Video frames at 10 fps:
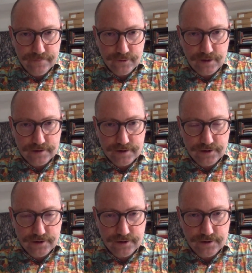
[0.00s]

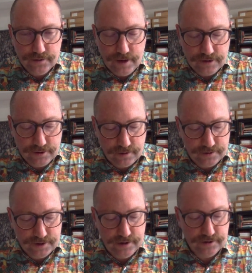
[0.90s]
transition to
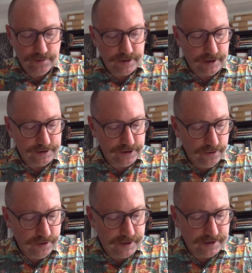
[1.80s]
Aristotle's De
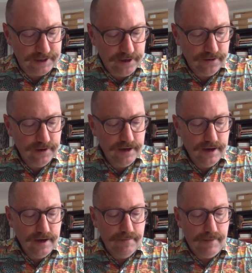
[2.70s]
Interpretatione, because here
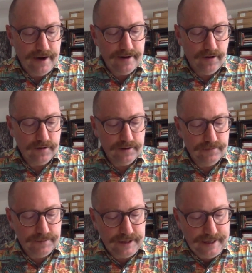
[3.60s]
Meinong
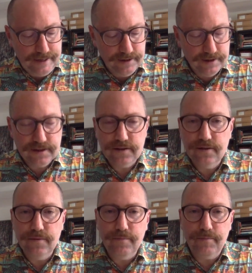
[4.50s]
begins
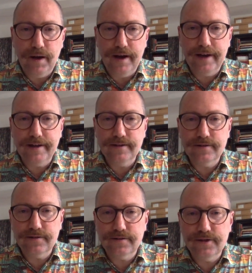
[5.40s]
by
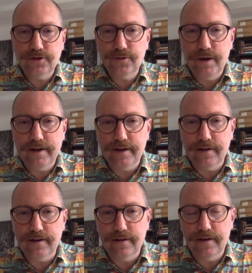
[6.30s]

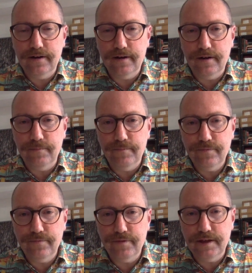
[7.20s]
situating
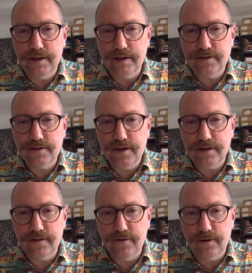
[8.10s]
the
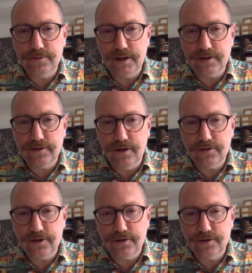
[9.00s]
study of objects
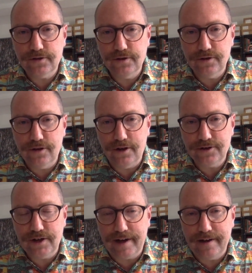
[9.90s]
not just to
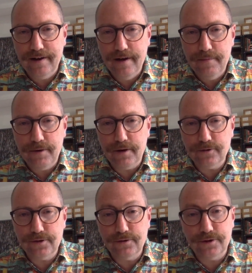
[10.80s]
logic, but
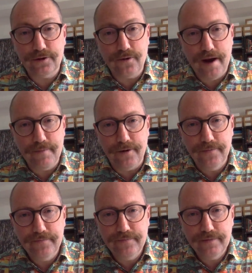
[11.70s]
also to grammar,